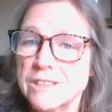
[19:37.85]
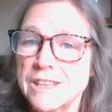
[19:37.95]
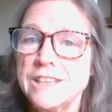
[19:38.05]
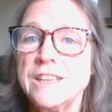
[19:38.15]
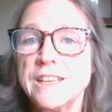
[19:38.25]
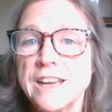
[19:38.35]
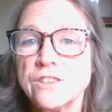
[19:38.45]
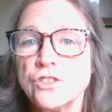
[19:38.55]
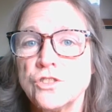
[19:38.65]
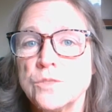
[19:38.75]
Canadian
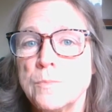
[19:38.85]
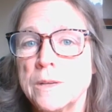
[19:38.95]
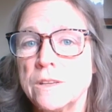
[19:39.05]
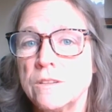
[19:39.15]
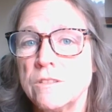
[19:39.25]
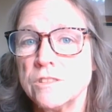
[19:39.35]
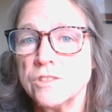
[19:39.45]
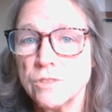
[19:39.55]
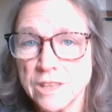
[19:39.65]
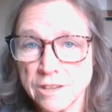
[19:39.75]
actors, but
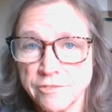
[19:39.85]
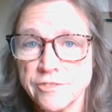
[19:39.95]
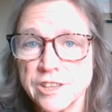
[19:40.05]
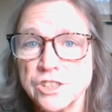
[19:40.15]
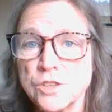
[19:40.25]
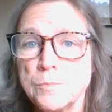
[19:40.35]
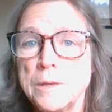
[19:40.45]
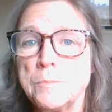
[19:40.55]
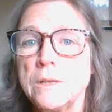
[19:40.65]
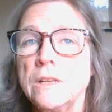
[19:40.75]
also a lot of French
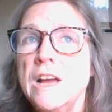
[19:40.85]
people.